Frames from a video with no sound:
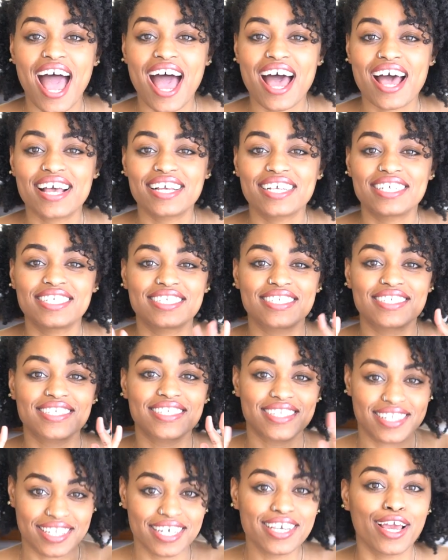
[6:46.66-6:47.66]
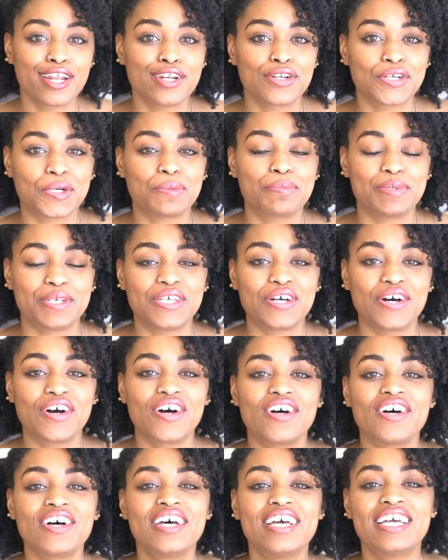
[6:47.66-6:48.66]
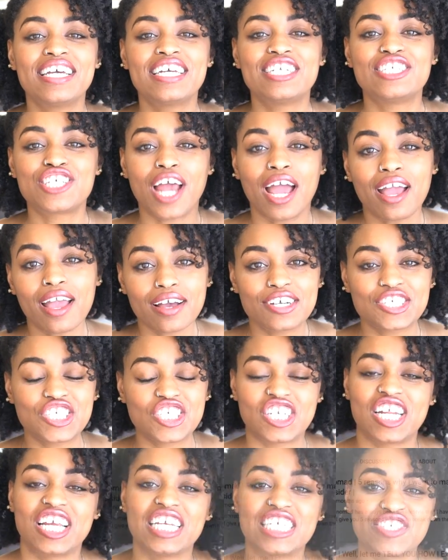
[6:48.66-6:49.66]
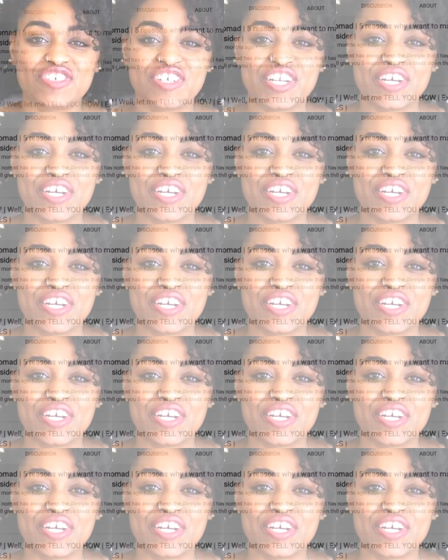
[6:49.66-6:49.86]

as the end all be all. Check out Shanae's